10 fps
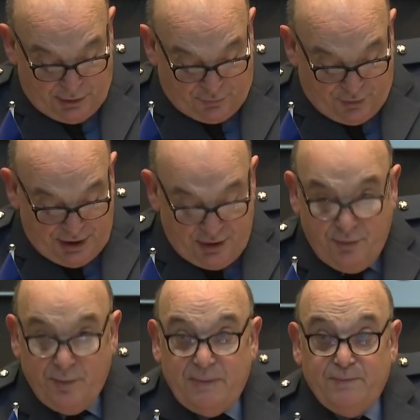three new
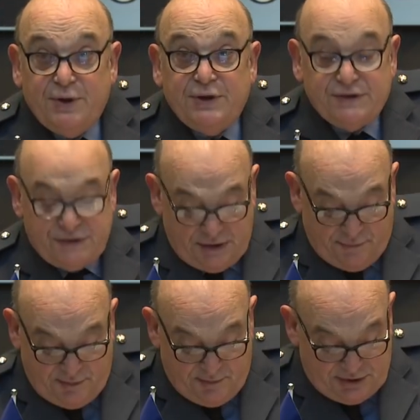members
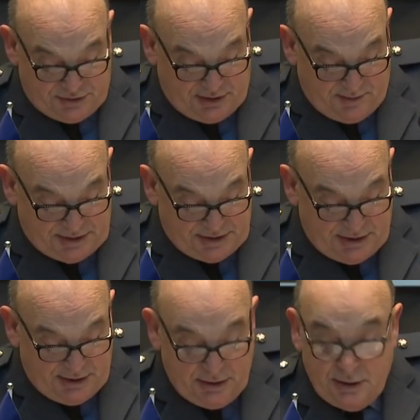of the Military
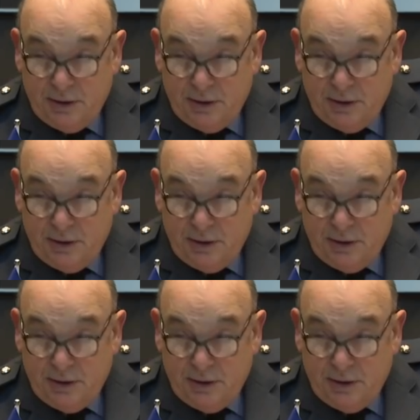Committee